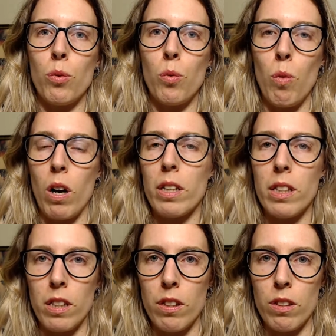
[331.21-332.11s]

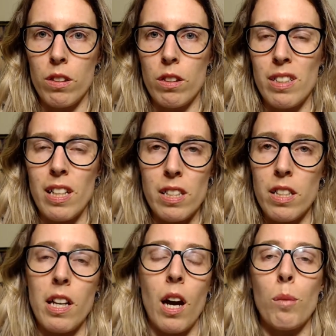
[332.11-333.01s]
walking the
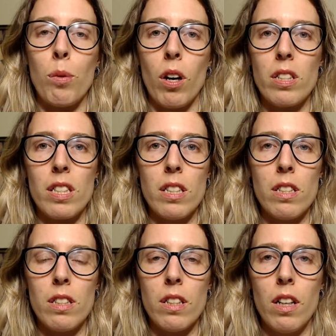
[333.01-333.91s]
Destiny Eye
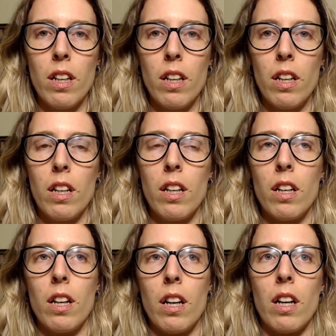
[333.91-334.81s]
process.
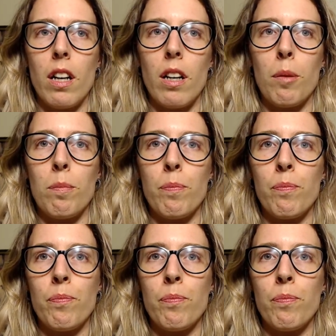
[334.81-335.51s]
Um,